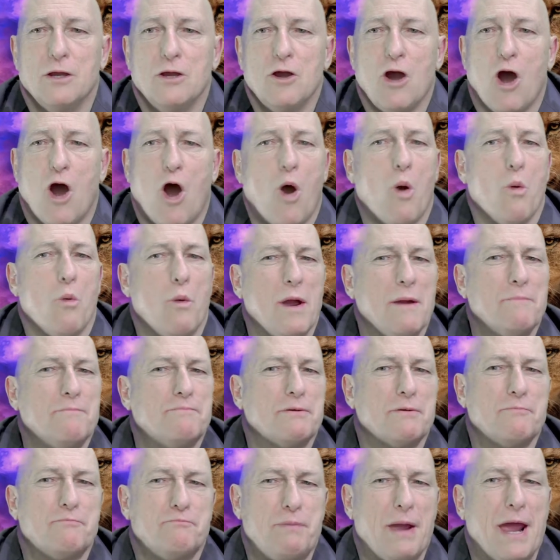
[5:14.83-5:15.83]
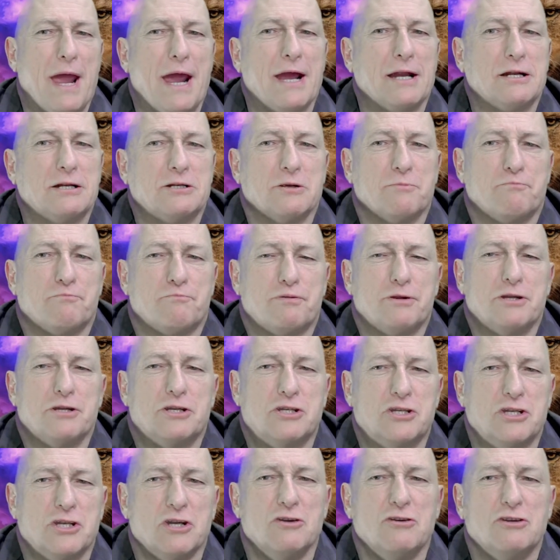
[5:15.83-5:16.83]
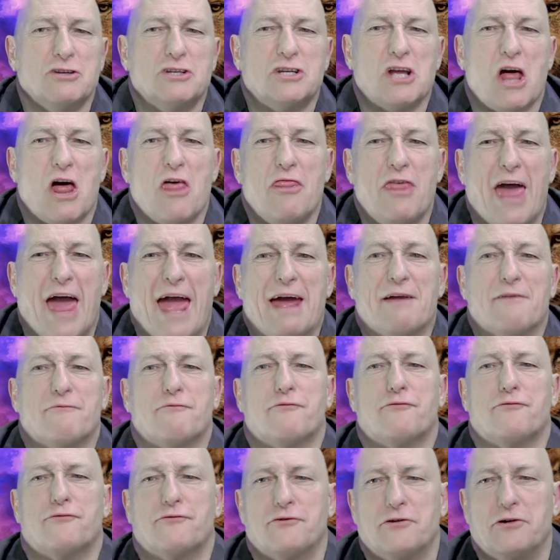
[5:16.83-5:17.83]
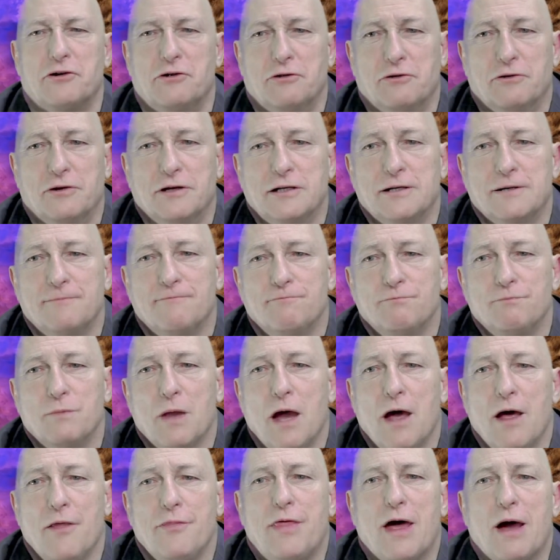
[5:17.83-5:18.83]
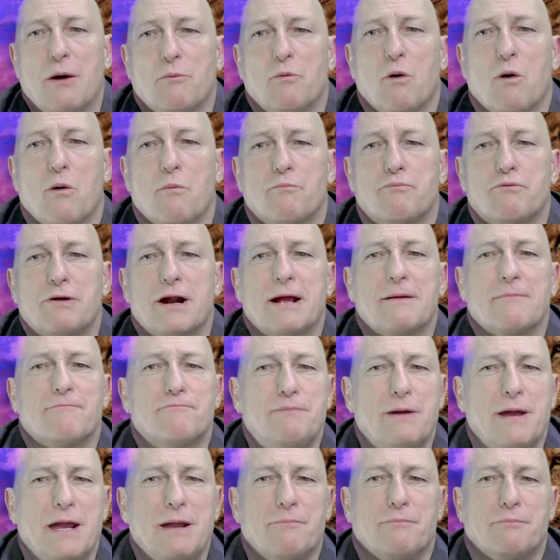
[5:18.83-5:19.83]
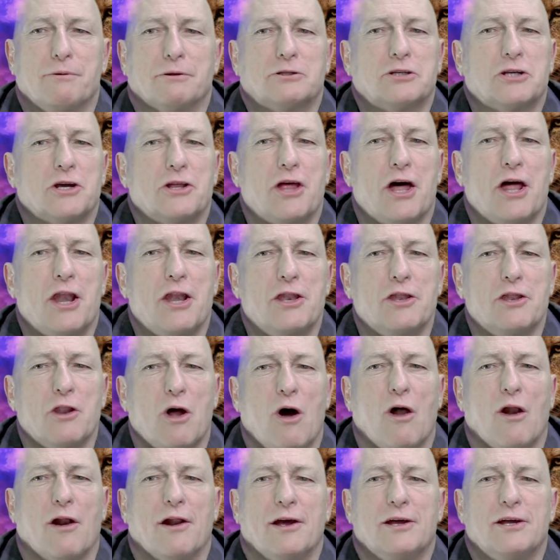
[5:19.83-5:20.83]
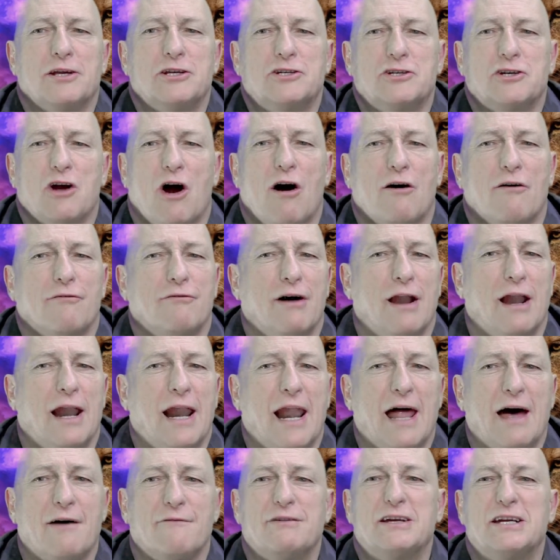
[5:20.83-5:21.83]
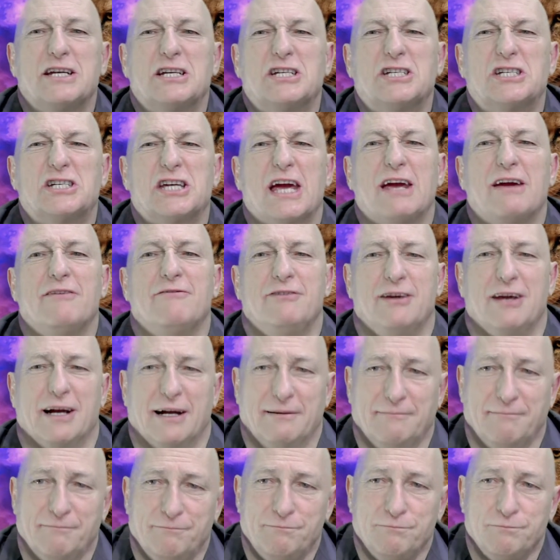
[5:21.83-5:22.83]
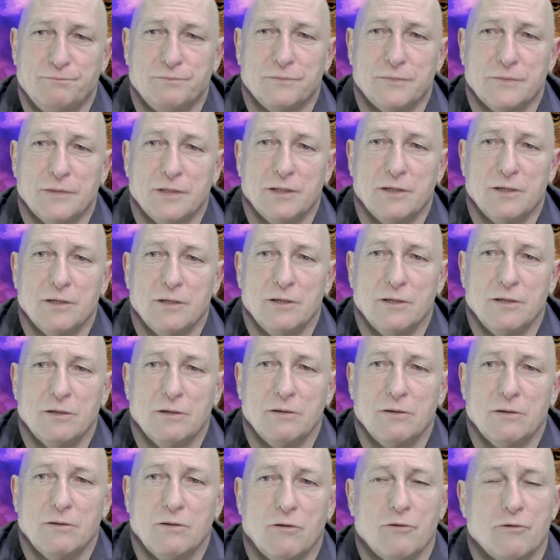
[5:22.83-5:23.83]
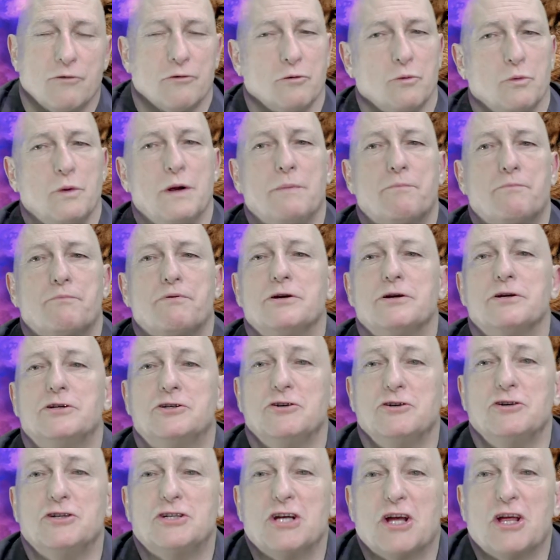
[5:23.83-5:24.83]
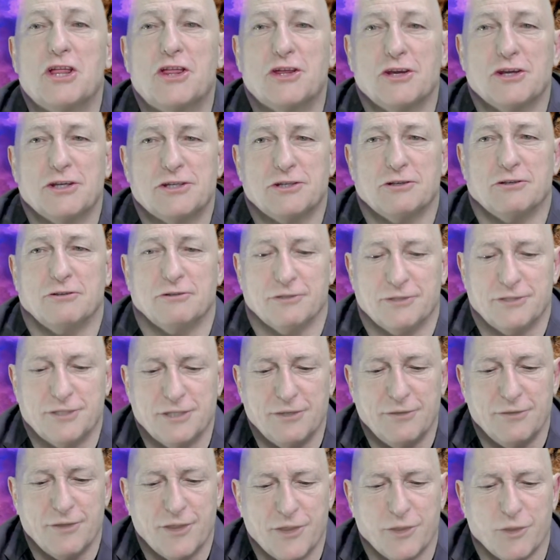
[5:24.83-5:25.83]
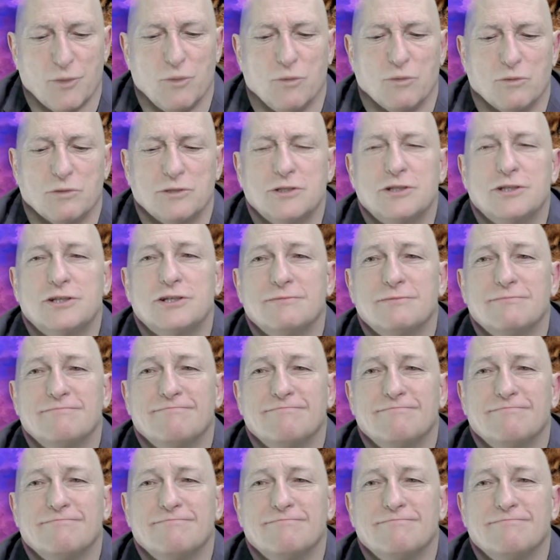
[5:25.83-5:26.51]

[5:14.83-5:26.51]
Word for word: Are we prepared to produce that fruit that will bring people to the knowledge of a loving Savior? Or are we producing thistles and thorns